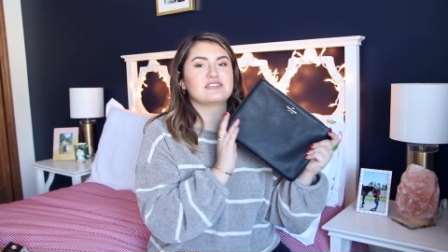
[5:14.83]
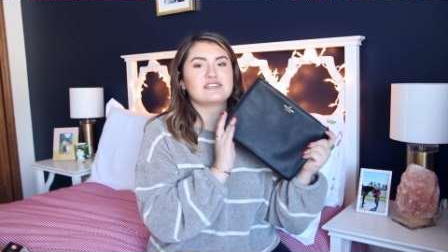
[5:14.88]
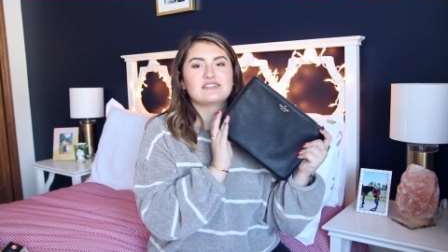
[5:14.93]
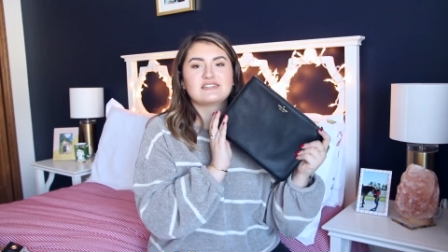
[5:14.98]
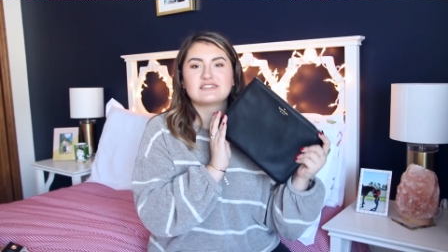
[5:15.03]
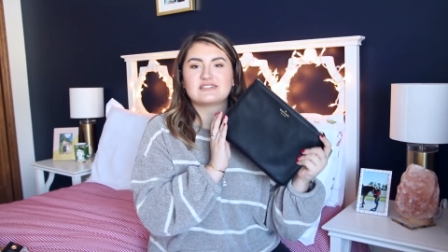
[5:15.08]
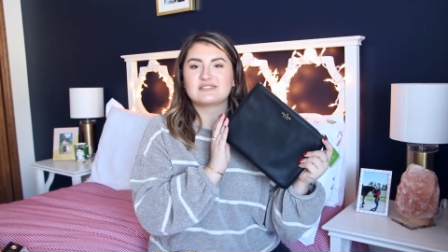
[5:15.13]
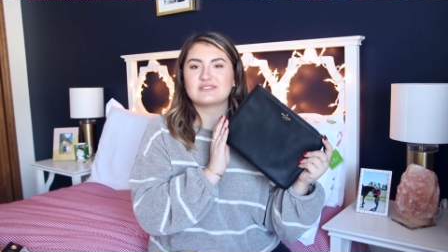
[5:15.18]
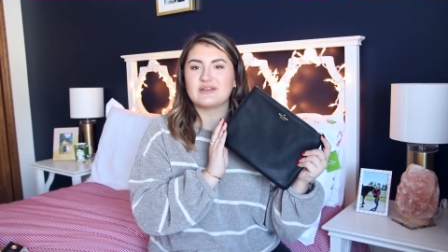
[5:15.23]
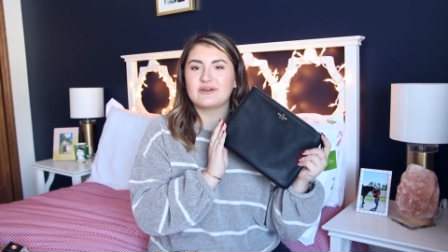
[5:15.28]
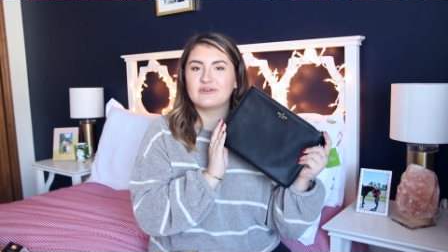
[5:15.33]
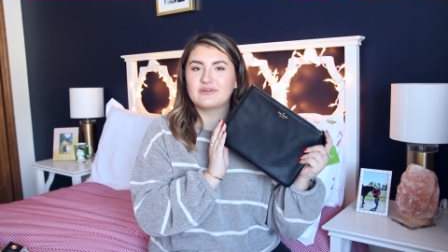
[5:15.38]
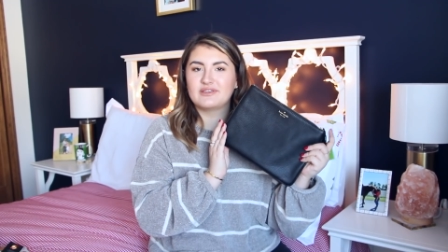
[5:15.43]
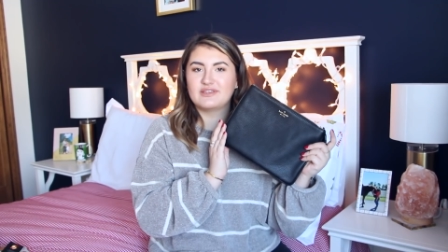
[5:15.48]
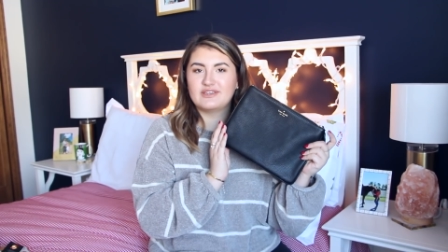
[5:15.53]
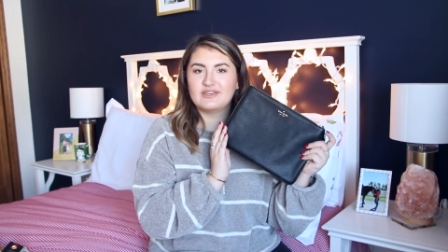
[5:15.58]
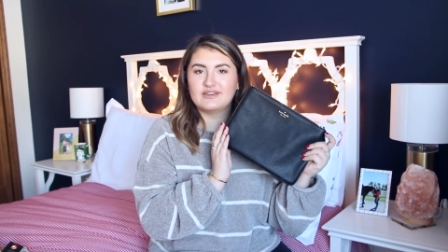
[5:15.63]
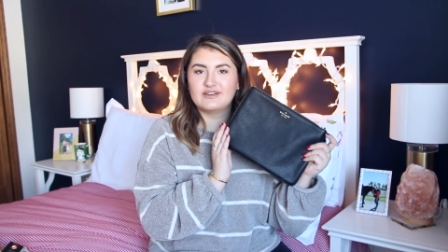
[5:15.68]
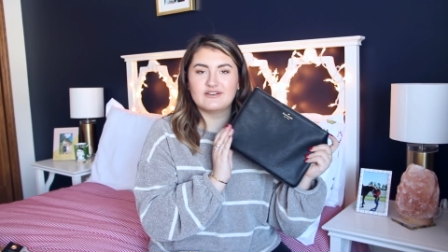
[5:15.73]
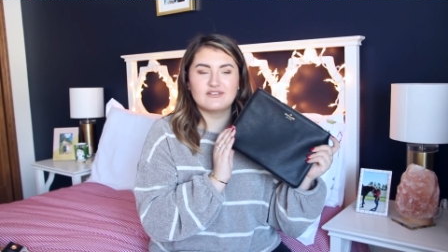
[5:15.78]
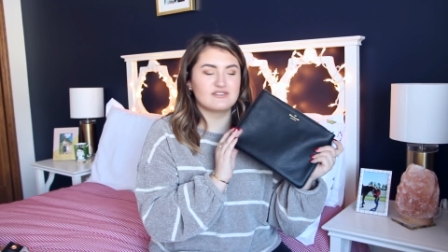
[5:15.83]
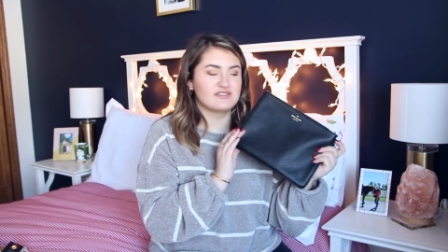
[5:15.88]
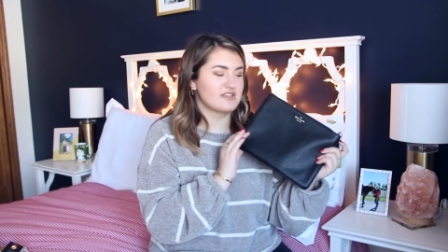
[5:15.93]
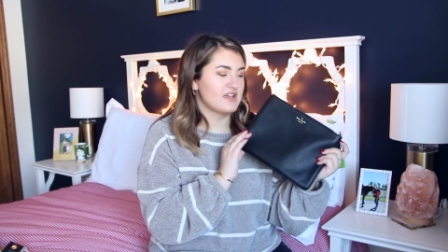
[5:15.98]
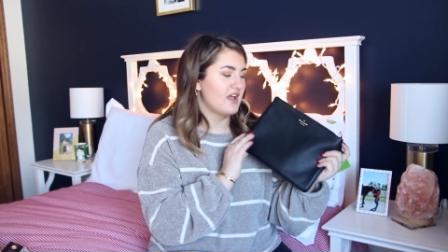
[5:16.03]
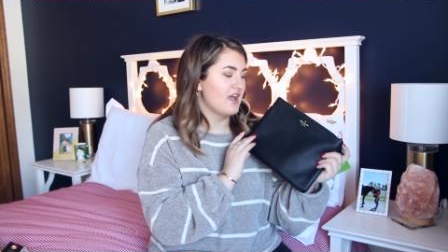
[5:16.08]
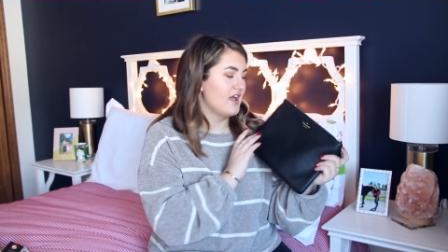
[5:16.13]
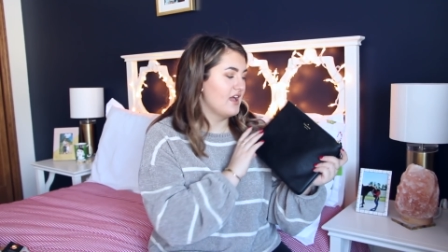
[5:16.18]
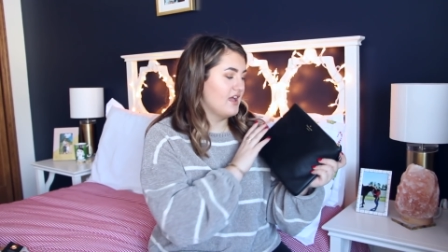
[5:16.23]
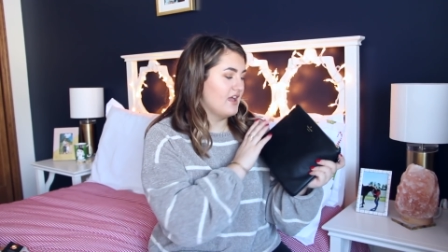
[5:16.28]
It's so cute
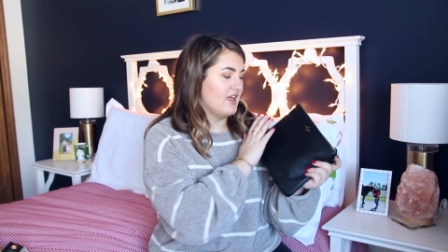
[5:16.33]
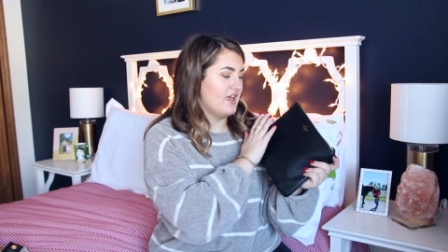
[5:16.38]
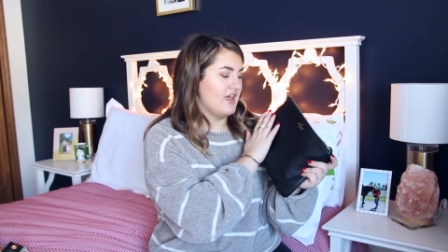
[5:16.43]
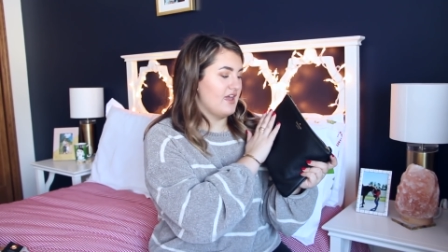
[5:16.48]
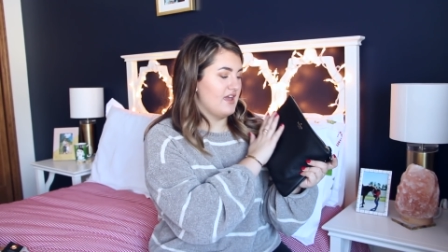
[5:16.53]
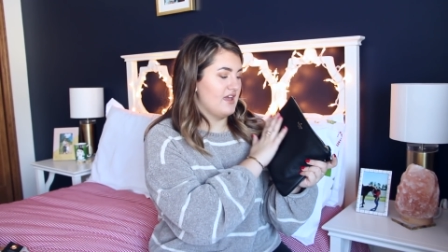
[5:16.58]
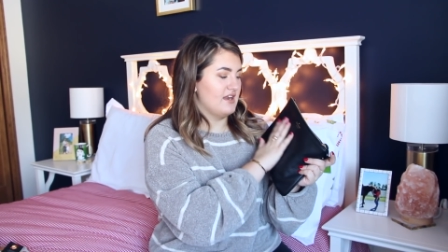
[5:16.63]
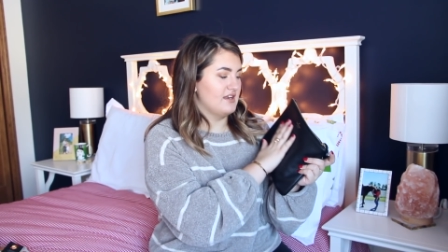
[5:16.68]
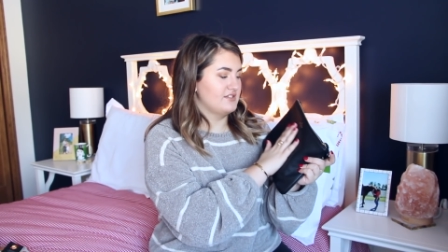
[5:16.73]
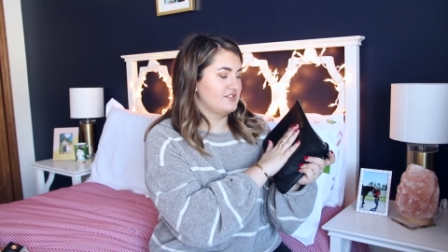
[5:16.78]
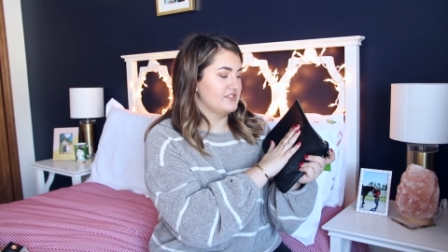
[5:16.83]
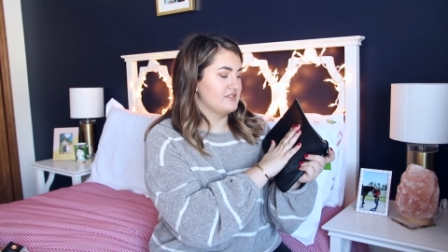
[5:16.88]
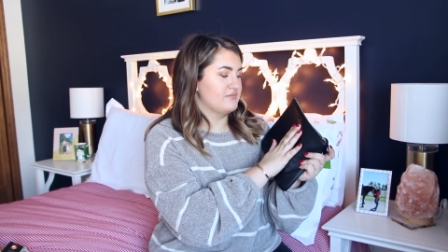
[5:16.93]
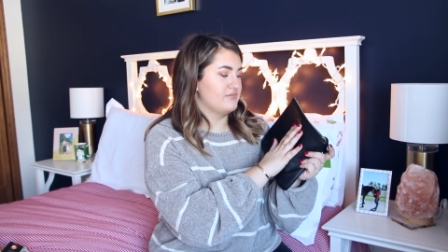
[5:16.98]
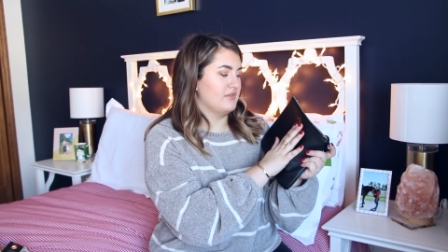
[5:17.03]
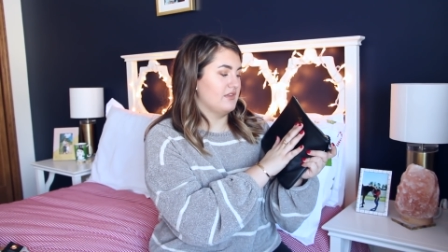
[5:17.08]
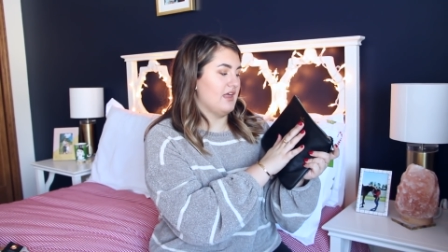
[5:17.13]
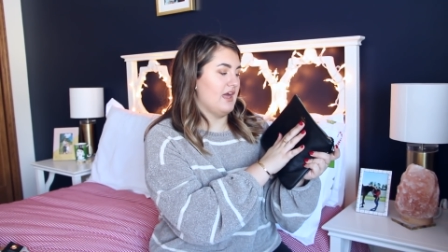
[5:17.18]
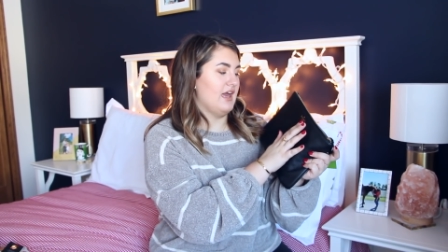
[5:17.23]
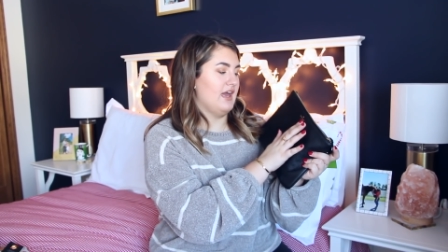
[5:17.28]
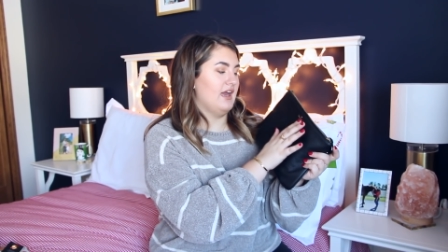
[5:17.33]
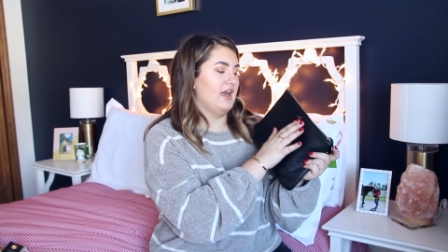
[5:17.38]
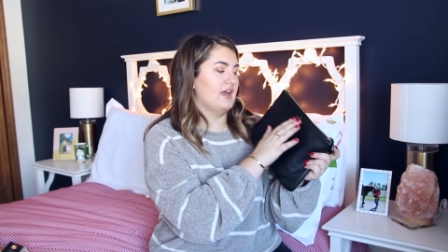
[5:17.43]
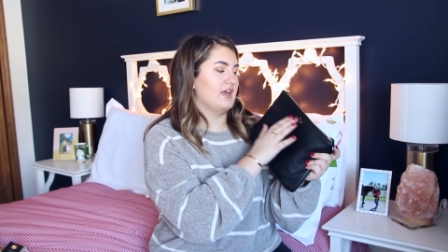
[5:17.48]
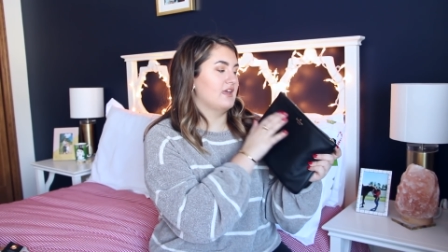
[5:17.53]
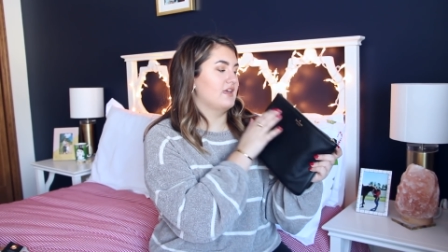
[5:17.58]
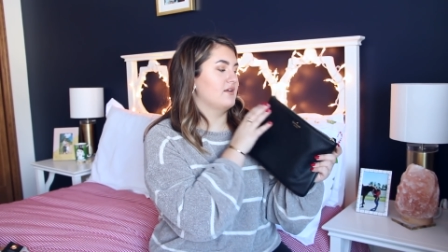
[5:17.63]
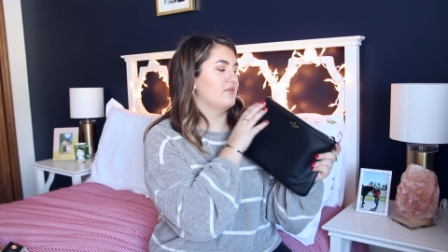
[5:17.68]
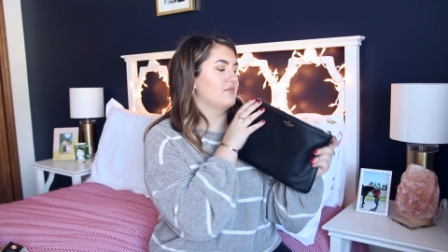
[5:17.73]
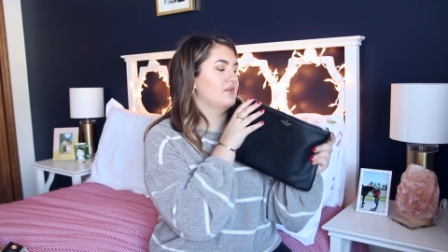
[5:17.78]
and it's just black